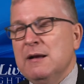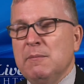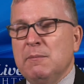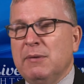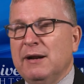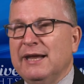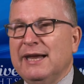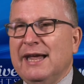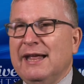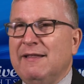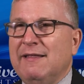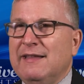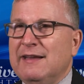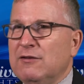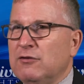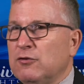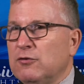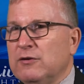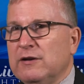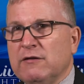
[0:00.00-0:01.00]
But again,
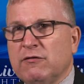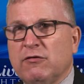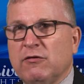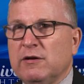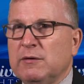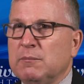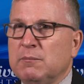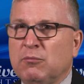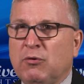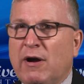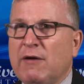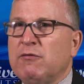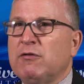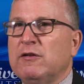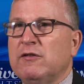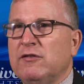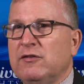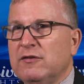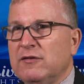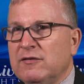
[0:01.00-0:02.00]
these are different
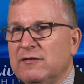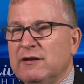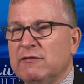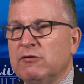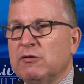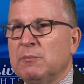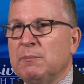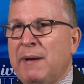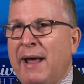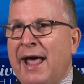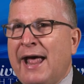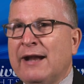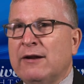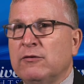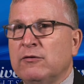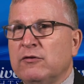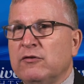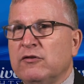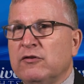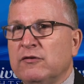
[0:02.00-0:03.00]
preferences, different
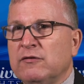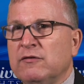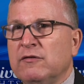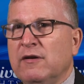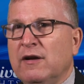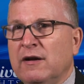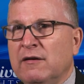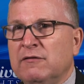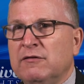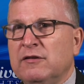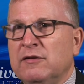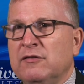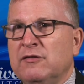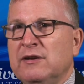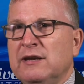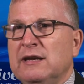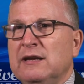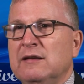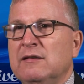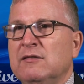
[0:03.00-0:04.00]
patterns of, of
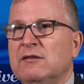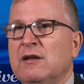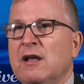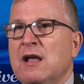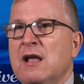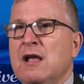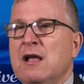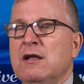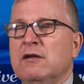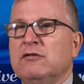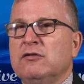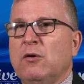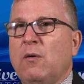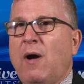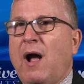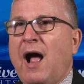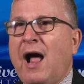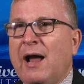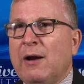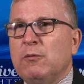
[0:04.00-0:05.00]
disease.
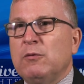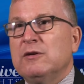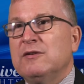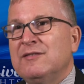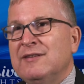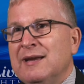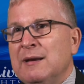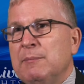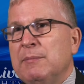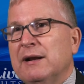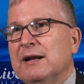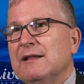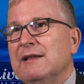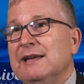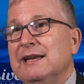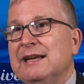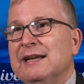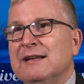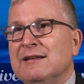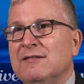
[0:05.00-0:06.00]
So I would
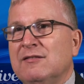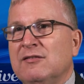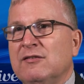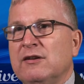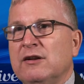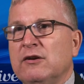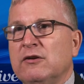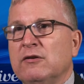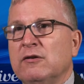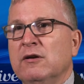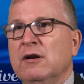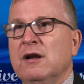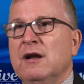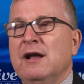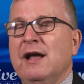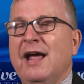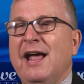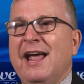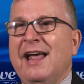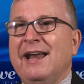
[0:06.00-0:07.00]
typically consider
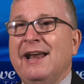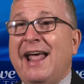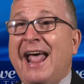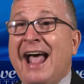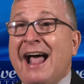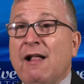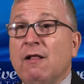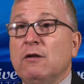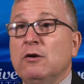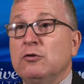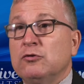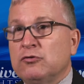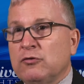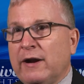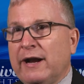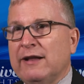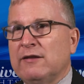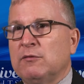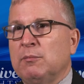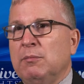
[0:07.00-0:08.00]
an allo
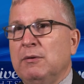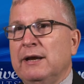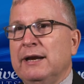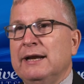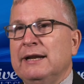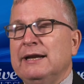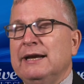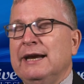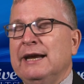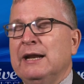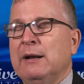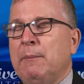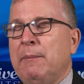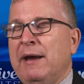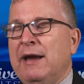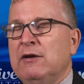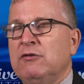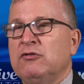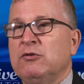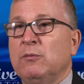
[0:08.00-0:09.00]
transplant in a
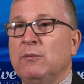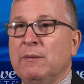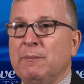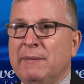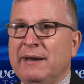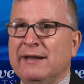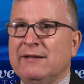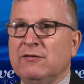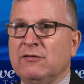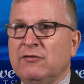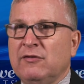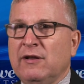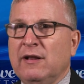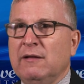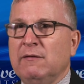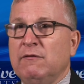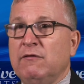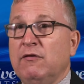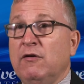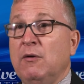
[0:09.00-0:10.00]
patient with mantle
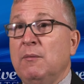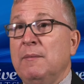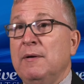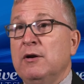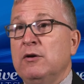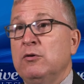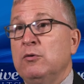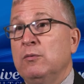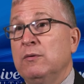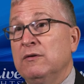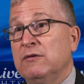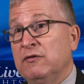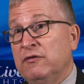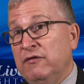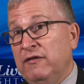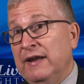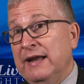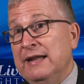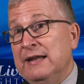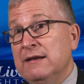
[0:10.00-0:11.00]
cell lymphoma who was
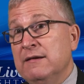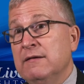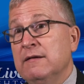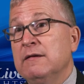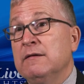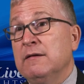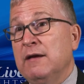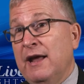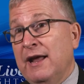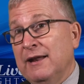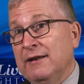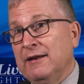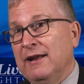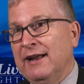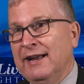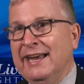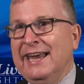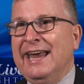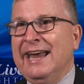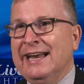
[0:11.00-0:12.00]
fit and
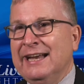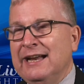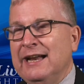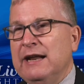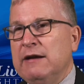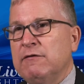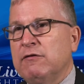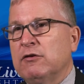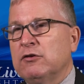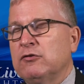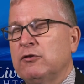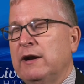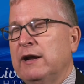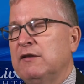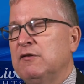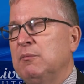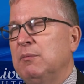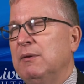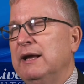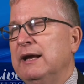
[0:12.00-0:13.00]
a candidate for
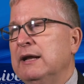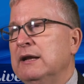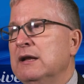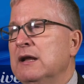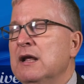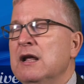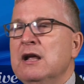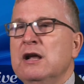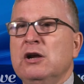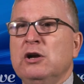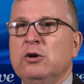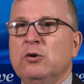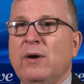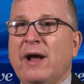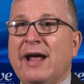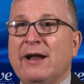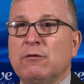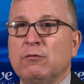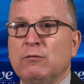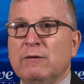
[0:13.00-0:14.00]
transplant, who
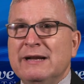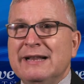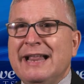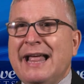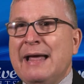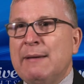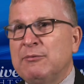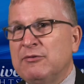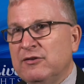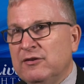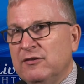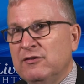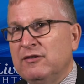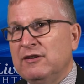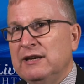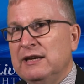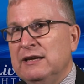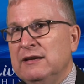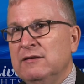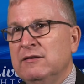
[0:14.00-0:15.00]
had relapse
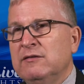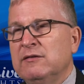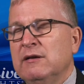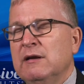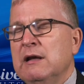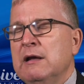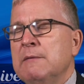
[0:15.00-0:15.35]
disease,